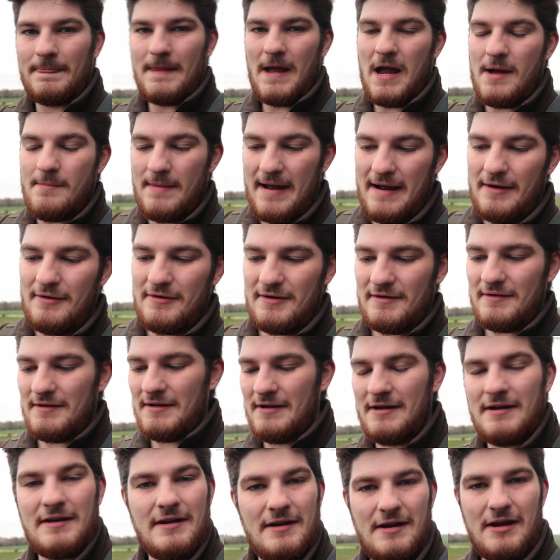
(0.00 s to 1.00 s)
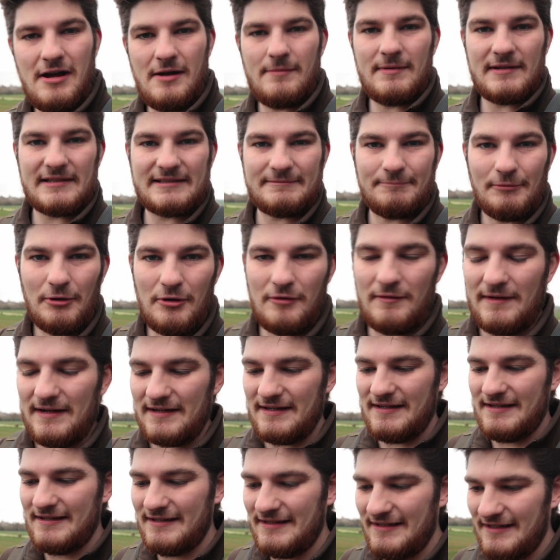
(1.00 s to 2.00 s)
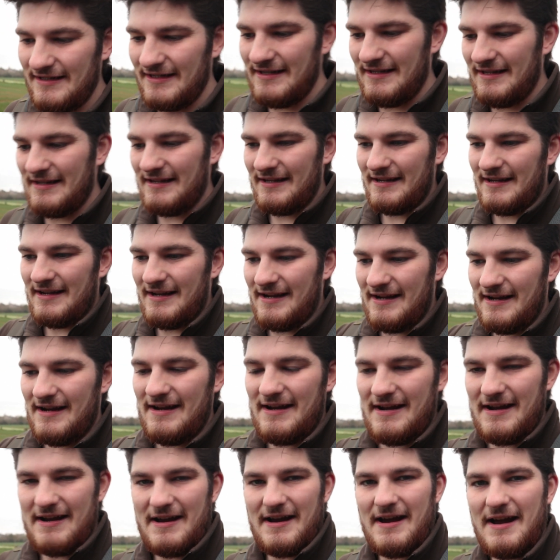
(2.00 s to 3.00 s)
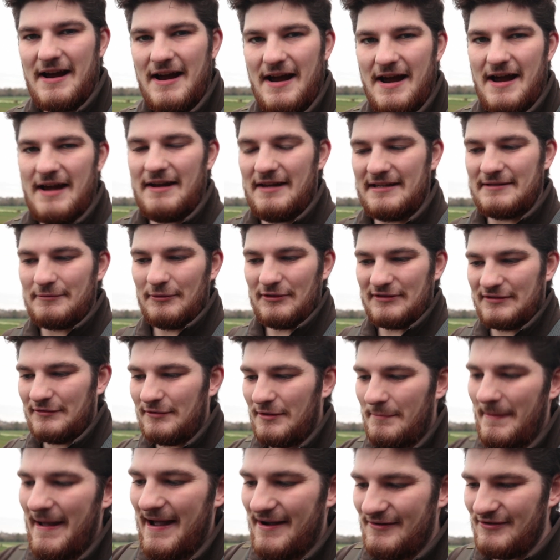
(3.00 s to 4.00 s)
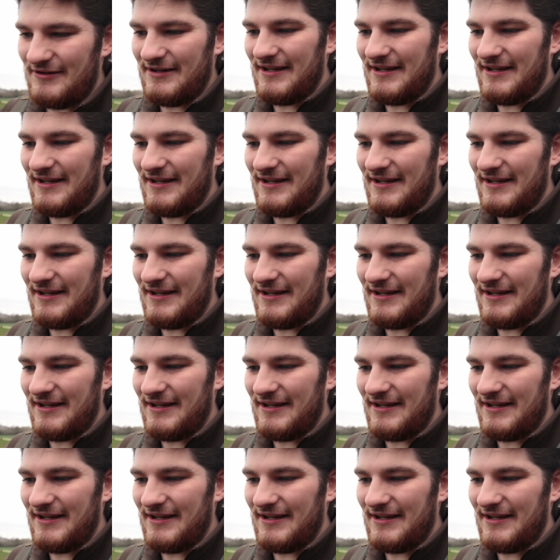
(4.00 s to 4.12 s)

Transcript: I'm out, I'm exploring, and that's what it's all about.